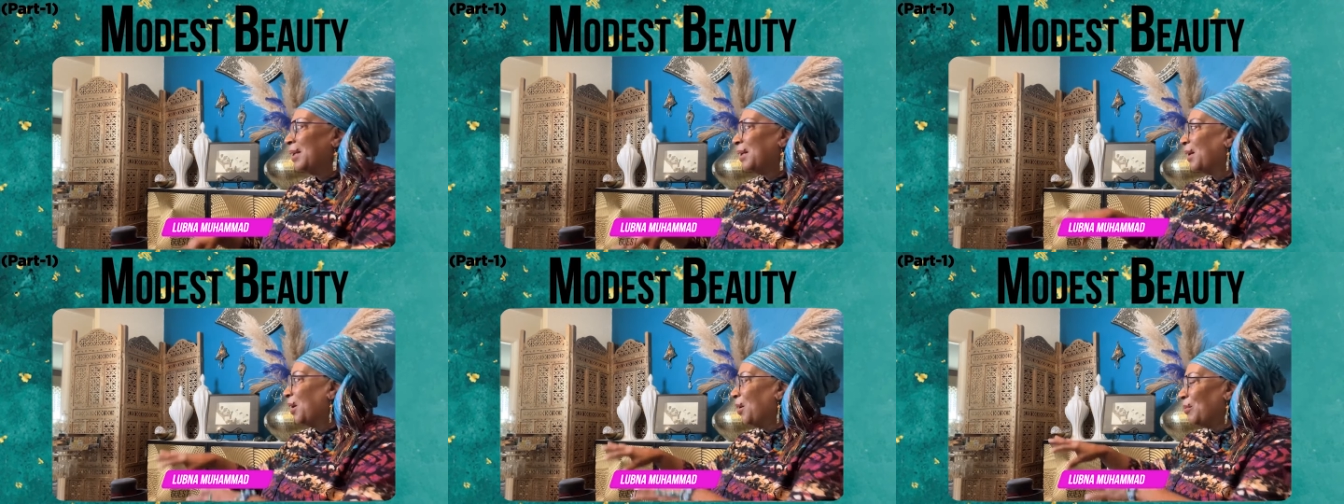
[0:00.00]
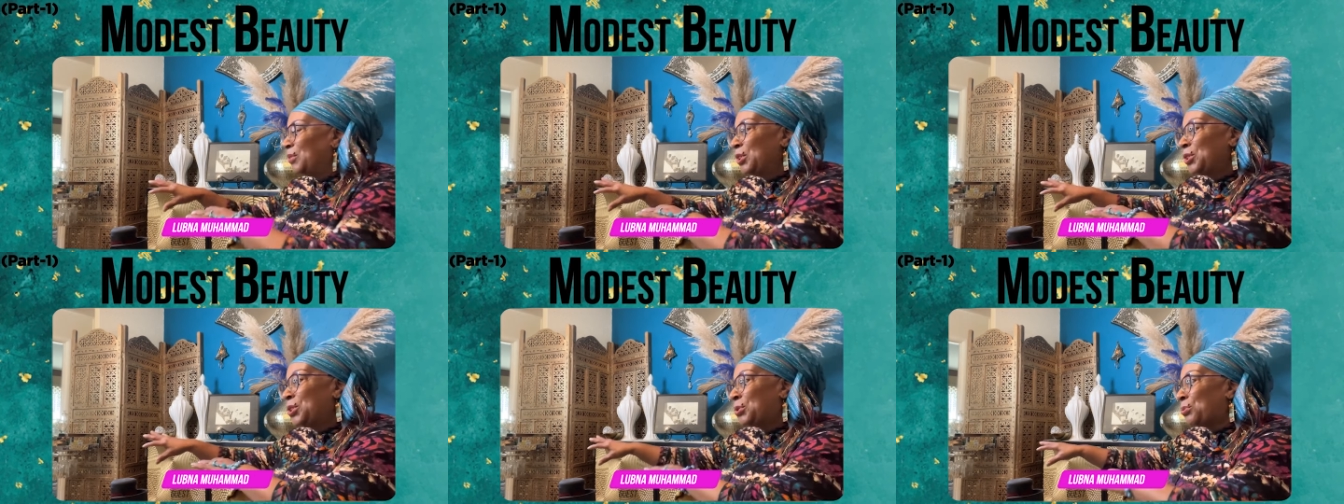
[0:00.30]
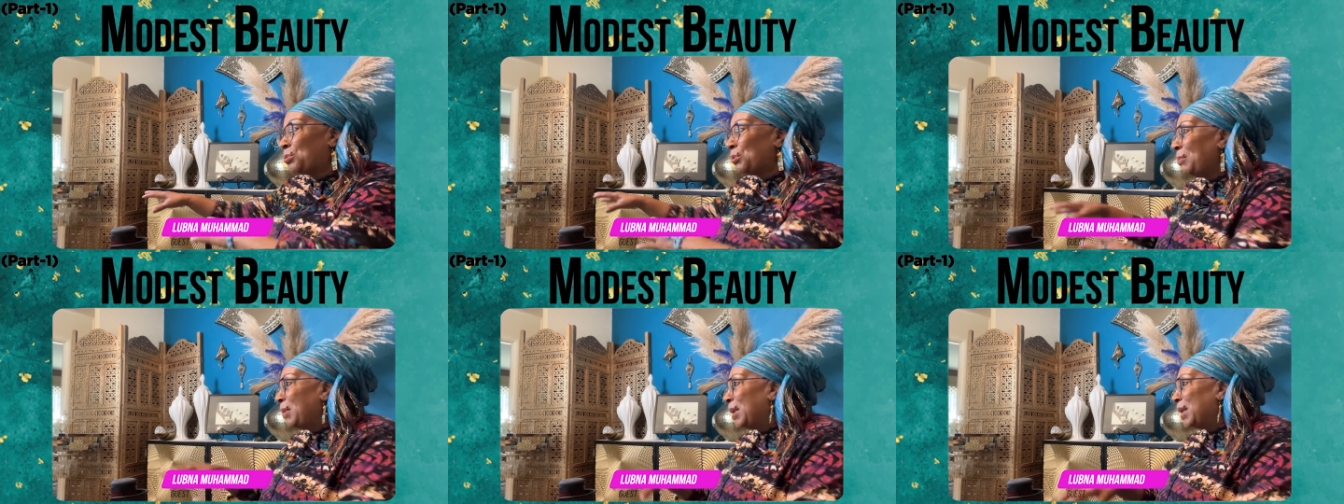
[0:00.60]
of the
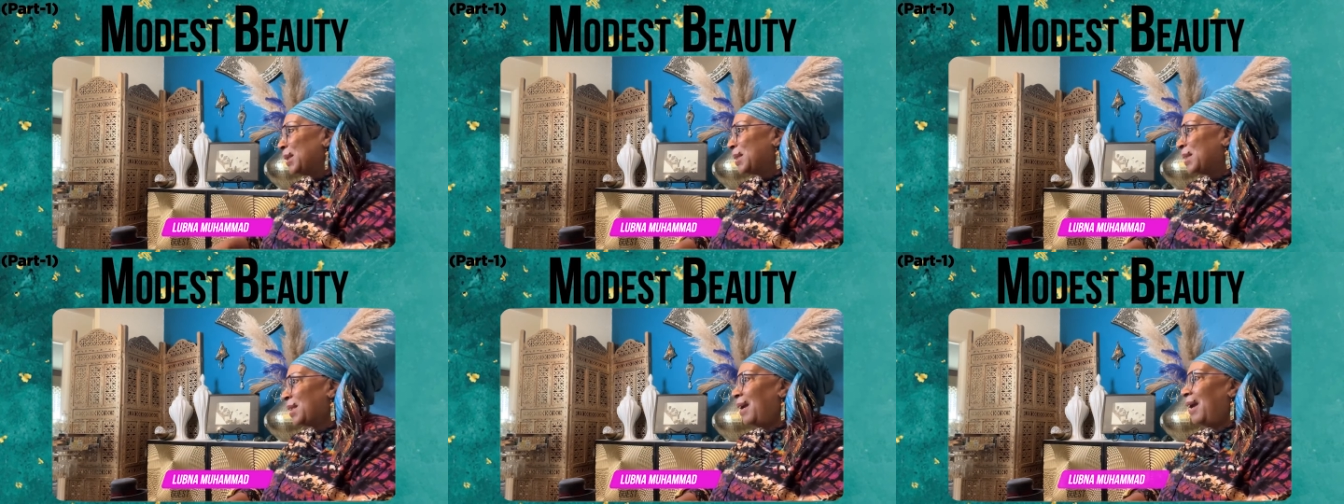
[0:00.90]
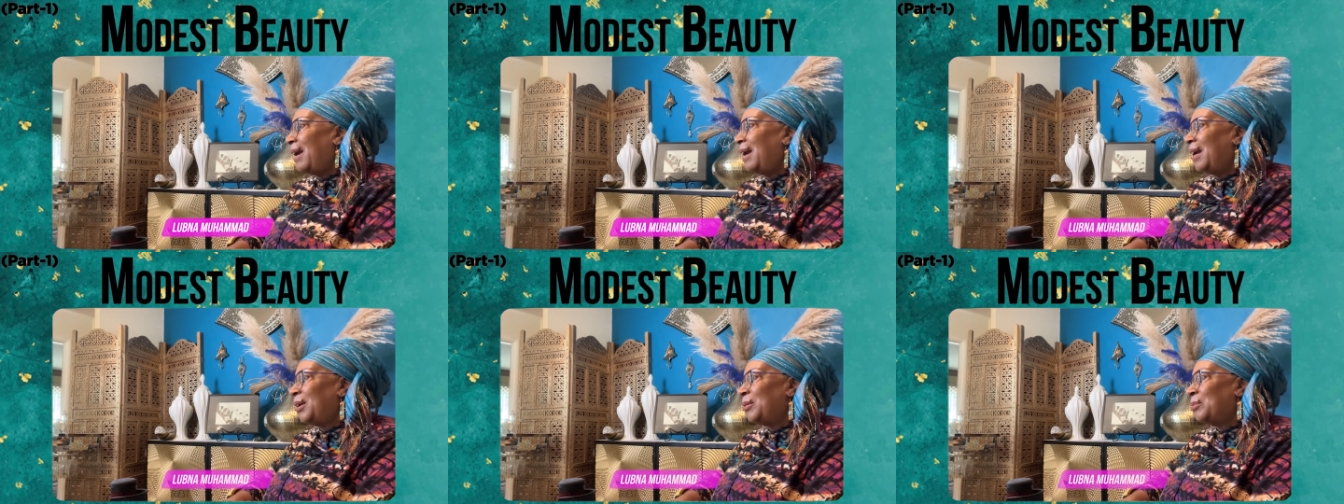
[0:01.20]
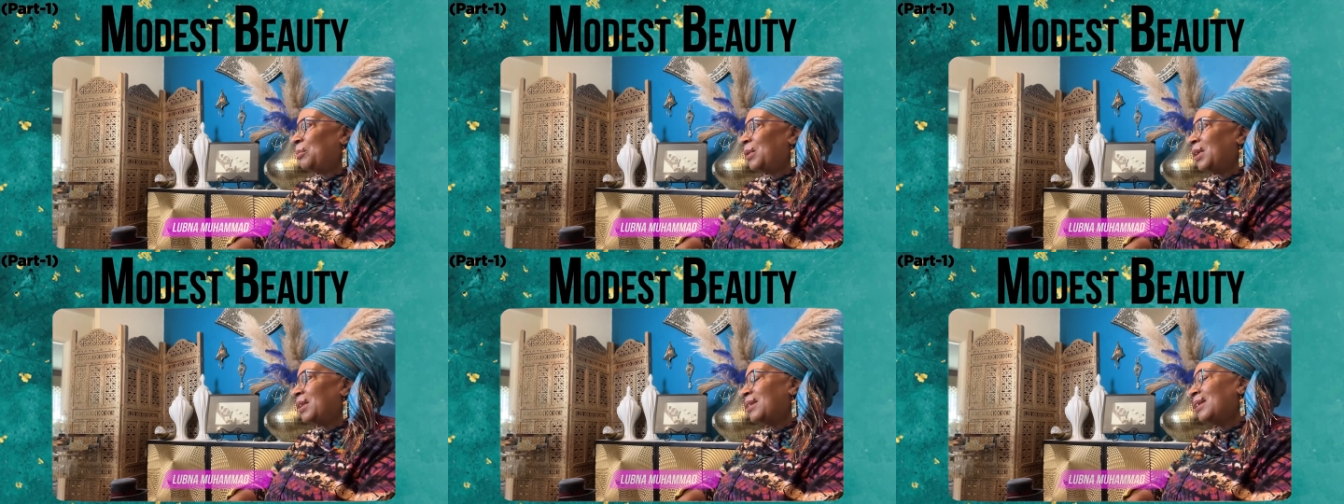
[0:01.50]
trimming to
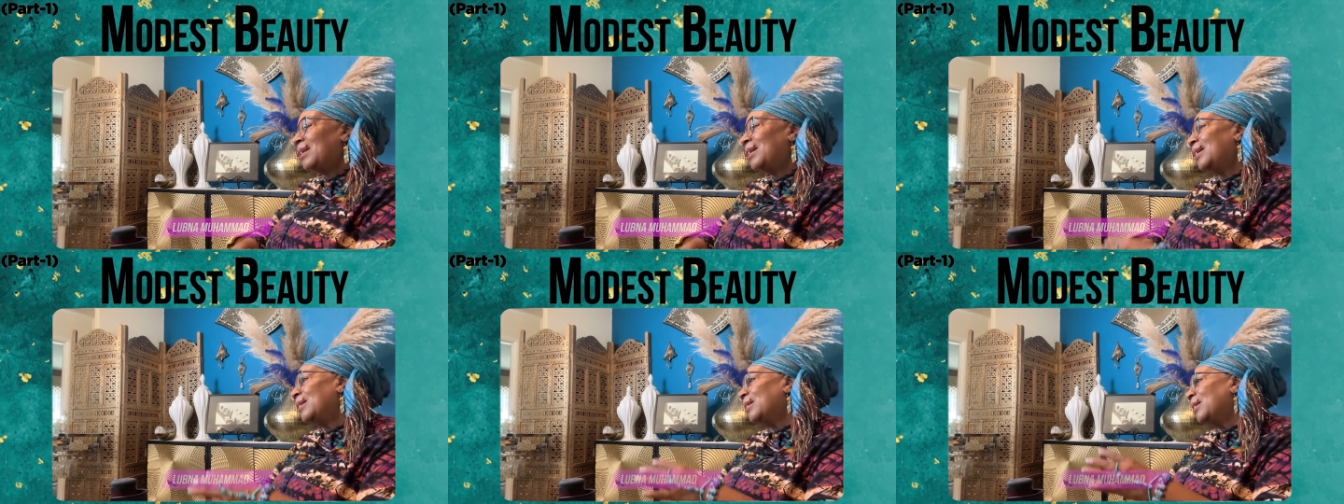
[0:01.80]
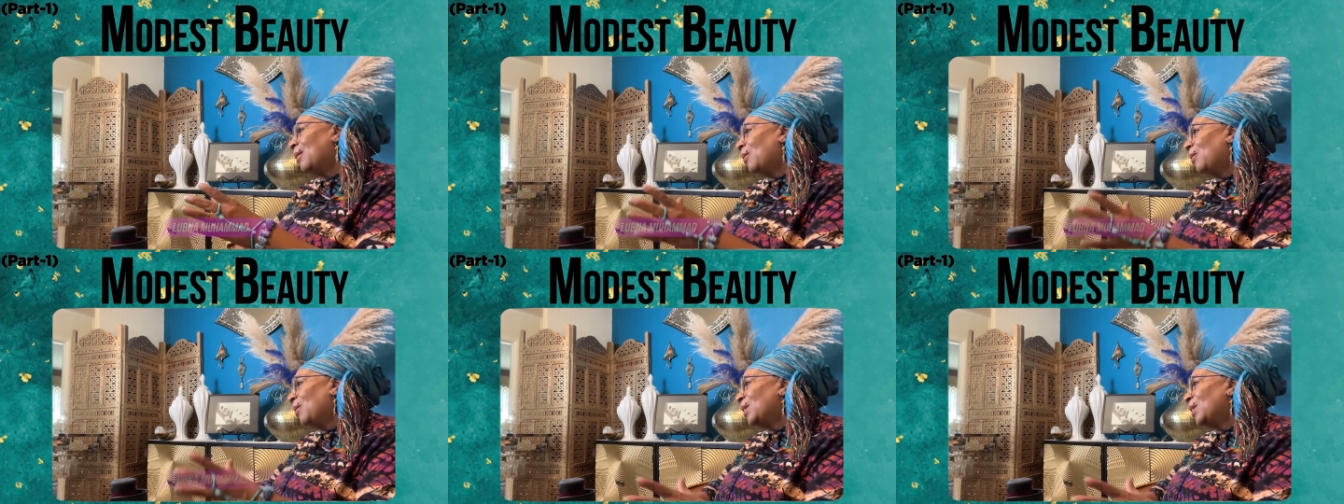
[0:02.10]
add with it, mm-hmm.